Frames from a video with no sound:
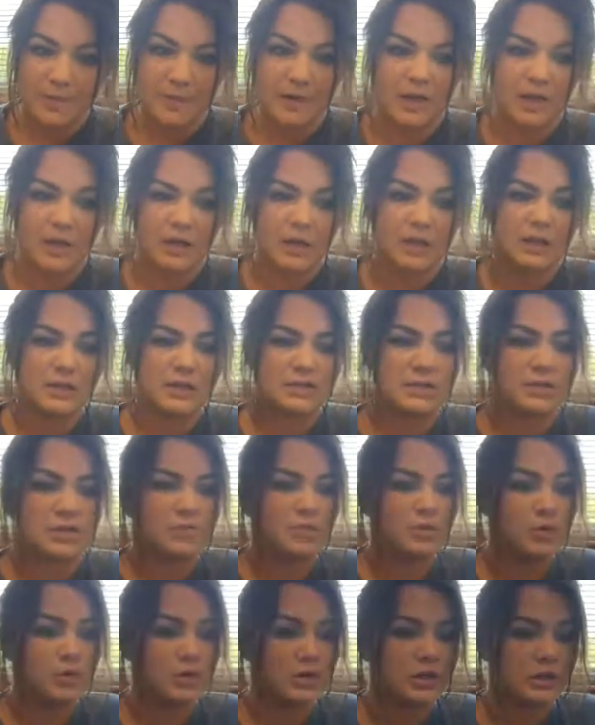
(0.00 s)
hangings in the
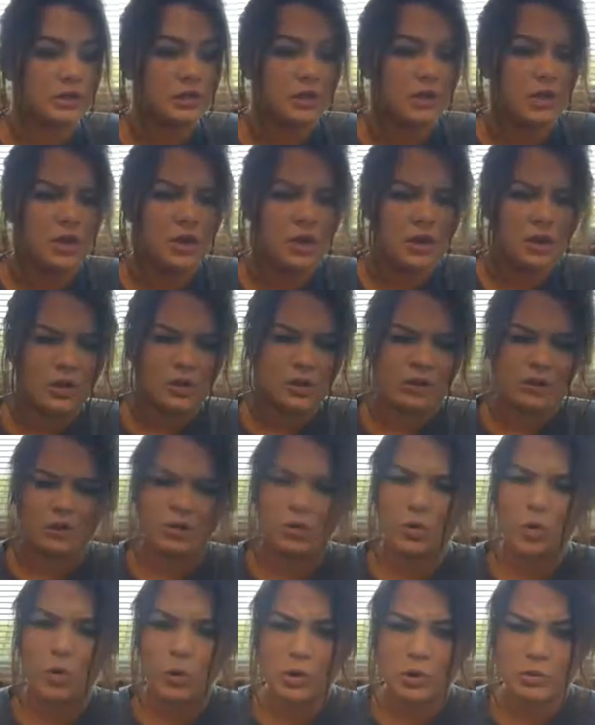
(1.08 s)
book, and
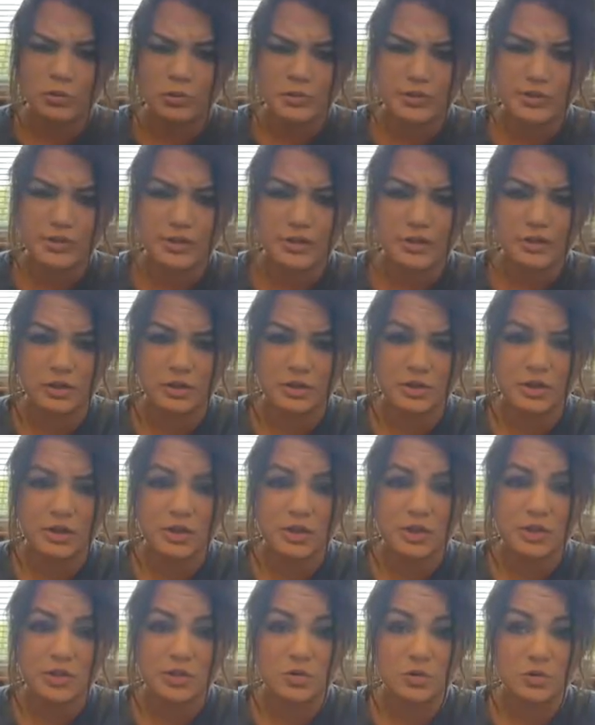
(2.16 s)
horrible
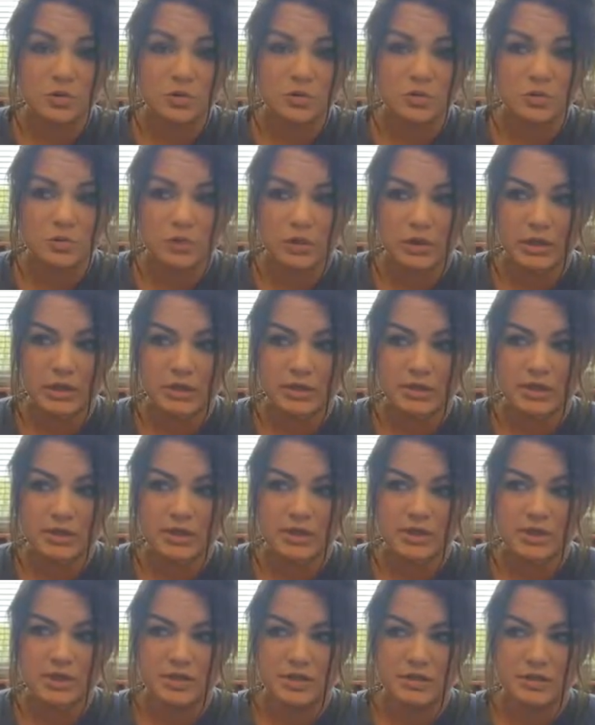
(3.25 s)
discrimination, horrible
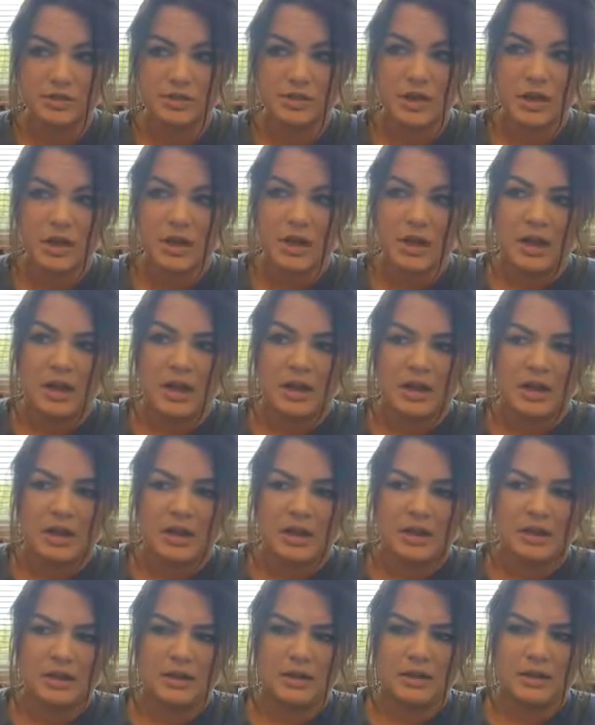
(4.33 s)
organizations,
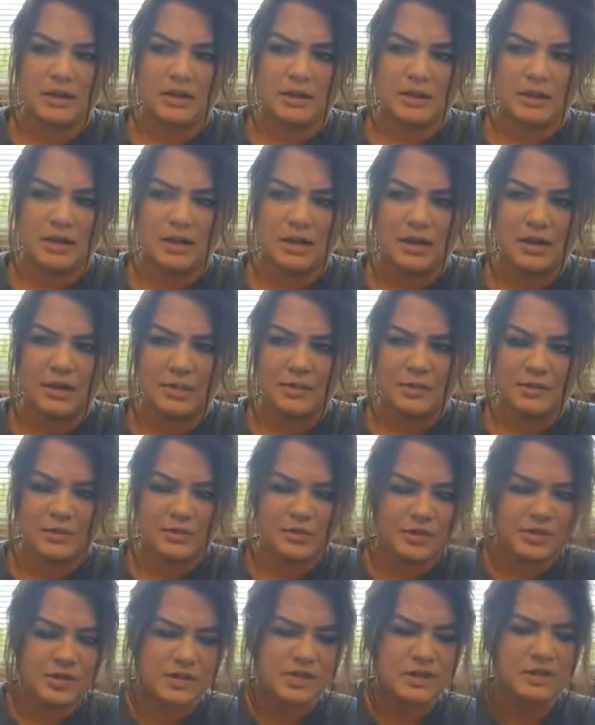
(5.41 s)
and
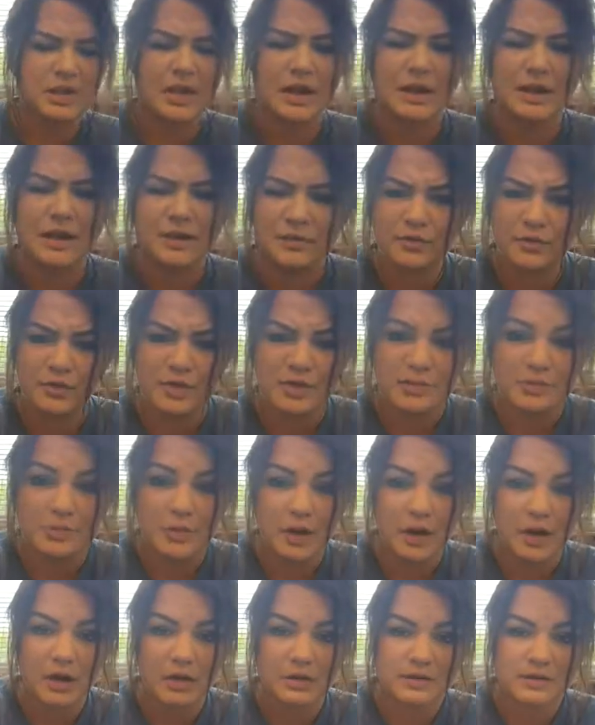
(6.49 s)
just the lack of
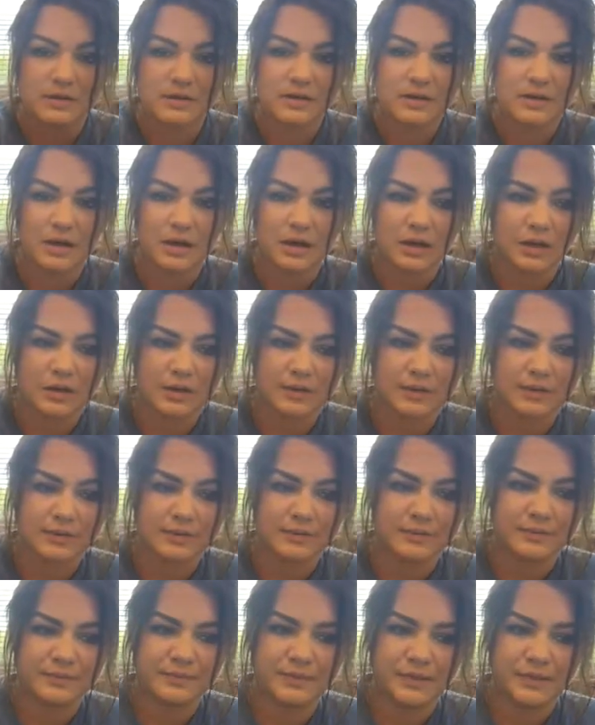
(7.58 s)
response on